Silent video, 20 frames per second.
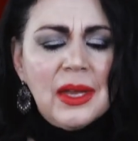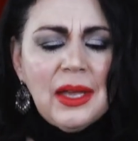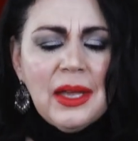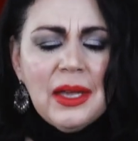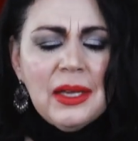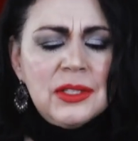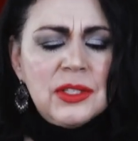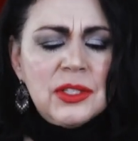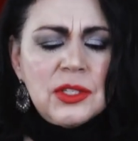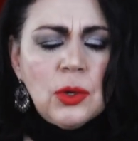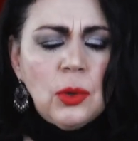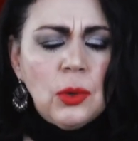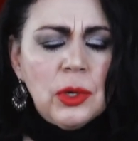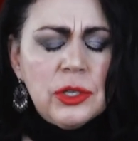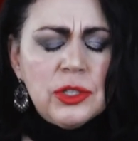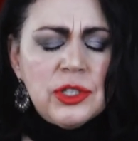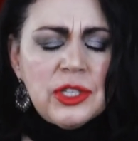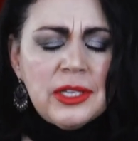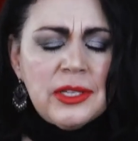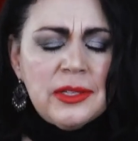It's
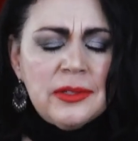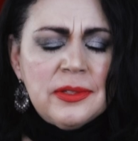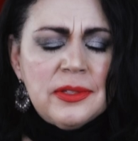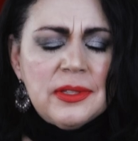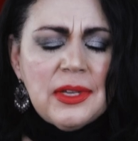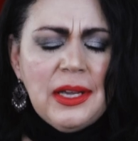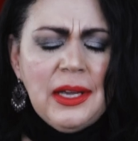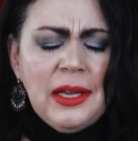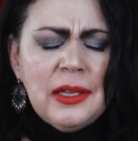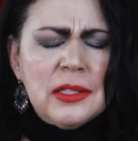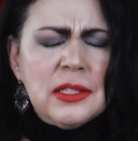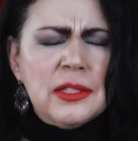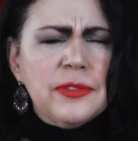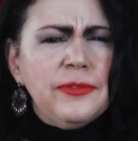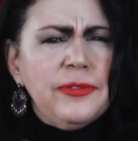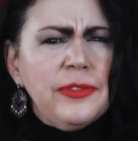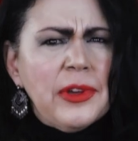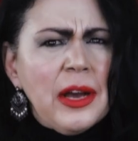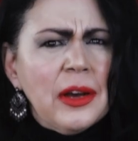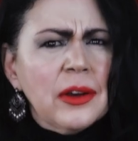gorgeous. It's
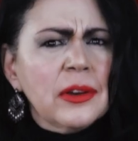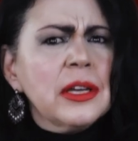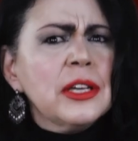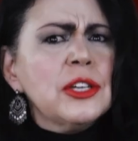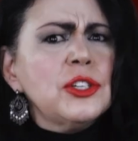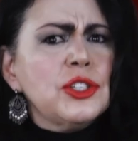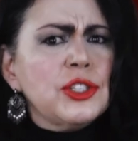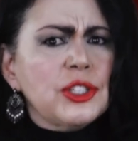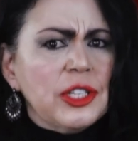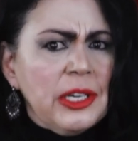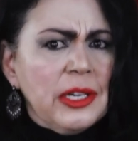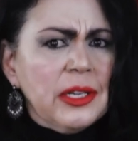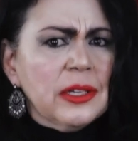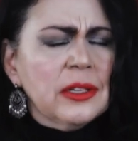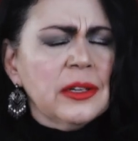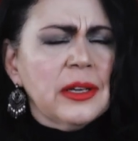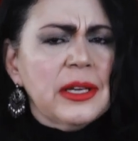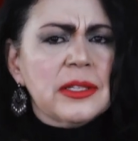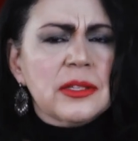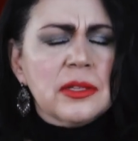very
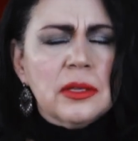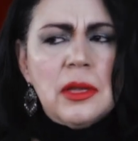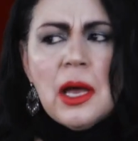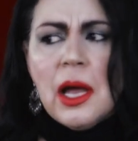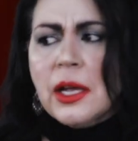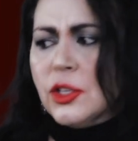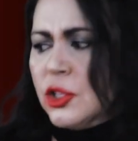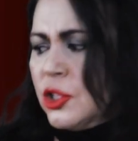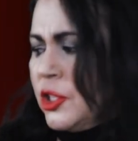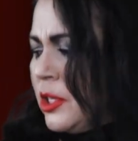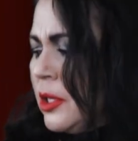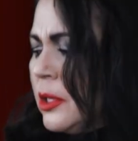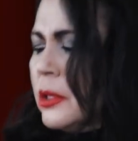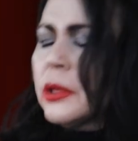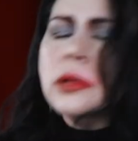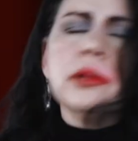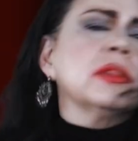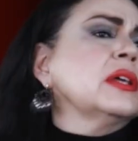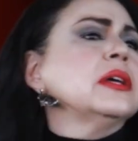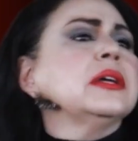sheer. It's a lot
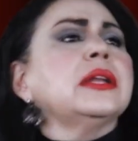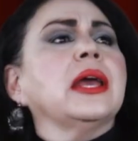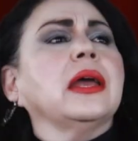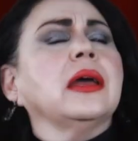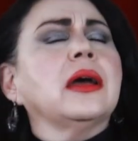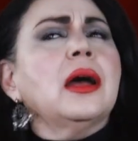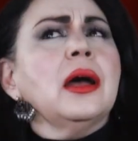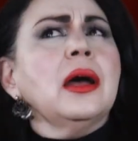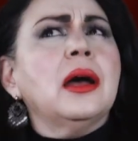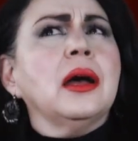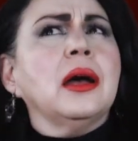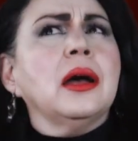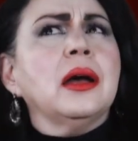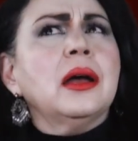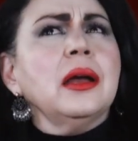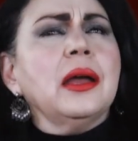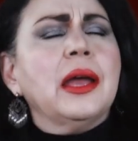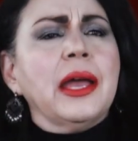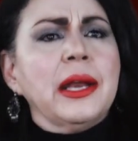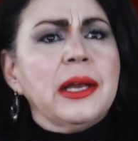sheerer than
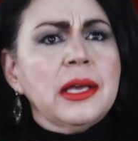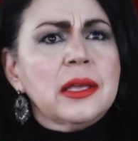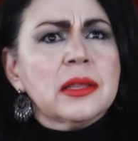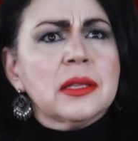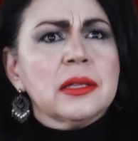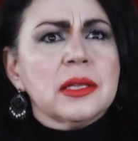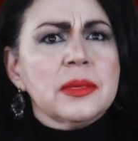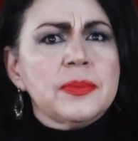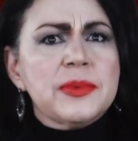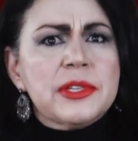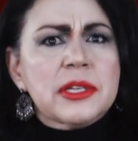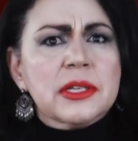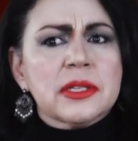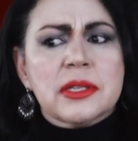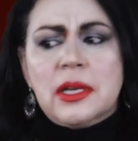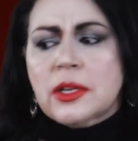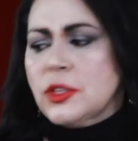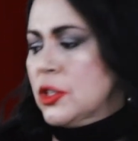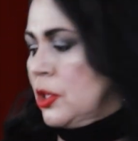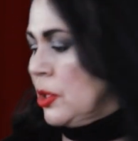any of the lipsticks
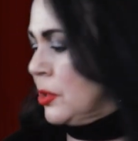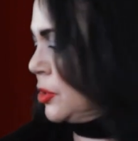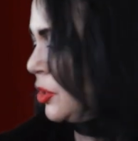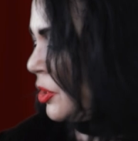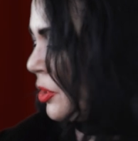I showed